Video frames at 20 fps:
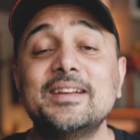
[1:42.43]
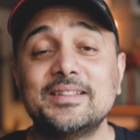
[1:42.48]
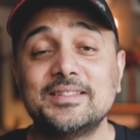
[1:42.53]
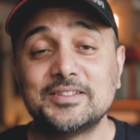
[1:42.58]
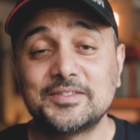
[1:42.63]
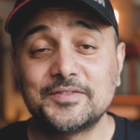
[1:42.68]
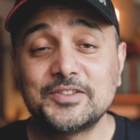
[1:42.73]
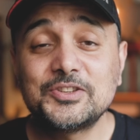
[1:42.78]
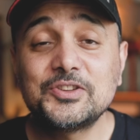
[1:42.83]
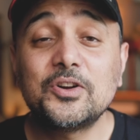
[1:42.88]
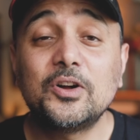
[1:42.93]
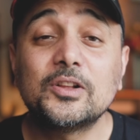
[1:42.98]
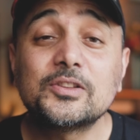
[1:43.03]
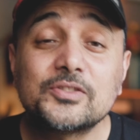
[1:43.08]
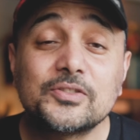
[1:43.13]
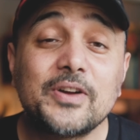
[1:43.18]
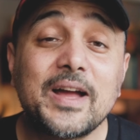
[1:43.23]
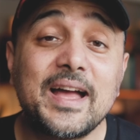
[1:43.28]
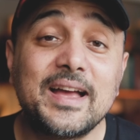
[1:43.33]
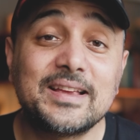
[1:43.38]
This video
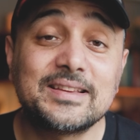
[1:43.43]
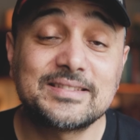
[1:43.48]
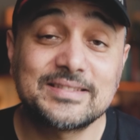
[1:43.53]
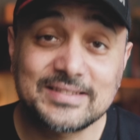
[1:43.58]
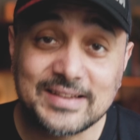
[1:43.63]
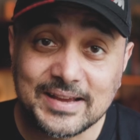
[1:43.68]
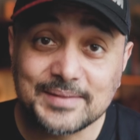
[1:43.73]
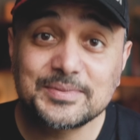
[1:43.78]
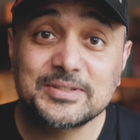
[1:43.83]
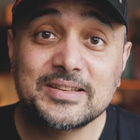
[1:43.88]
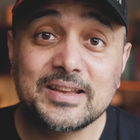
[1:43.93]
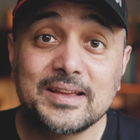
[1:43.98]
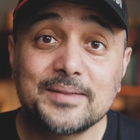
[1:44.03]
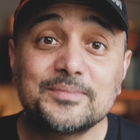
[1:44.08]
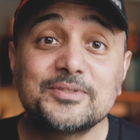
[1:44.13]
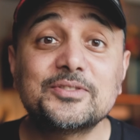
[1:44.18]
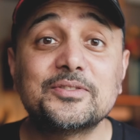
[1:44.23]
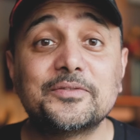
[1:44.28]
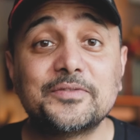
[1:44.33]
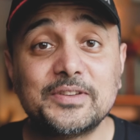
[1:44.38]
also has
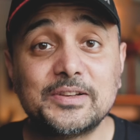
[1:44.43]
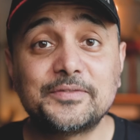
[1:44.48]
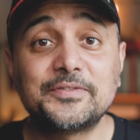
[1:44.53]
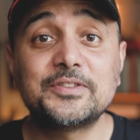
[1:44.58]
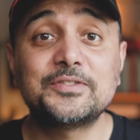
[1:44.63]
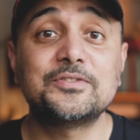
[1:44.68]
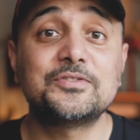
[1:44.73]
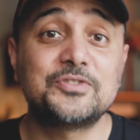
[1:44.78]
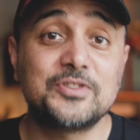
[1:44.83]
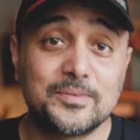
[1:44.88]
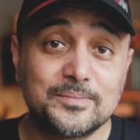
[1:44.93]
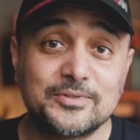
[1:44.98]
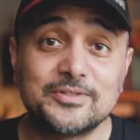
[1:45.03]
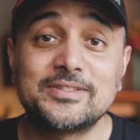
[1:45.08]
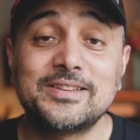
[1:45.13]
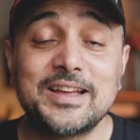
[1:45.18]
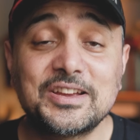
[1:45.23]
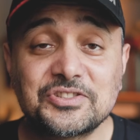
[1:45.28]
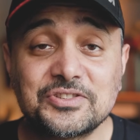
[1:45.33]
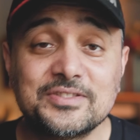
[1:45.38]
timestamps, so feel free to jump to
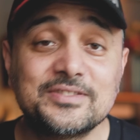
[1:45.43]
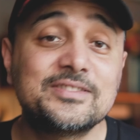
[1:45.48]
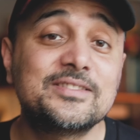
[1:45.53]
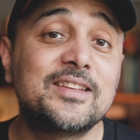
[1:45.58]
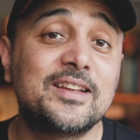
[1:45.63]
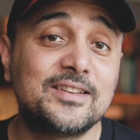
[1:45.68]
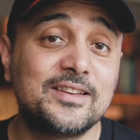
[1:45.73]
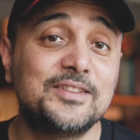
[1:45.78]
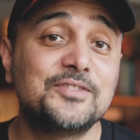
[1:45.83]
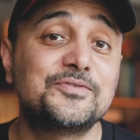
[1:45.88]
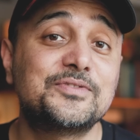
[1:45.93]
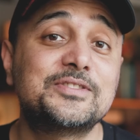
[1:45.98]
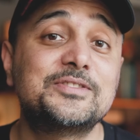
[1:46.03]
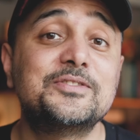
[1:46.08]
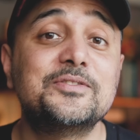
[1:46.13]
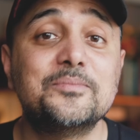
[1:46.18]
sections that interest you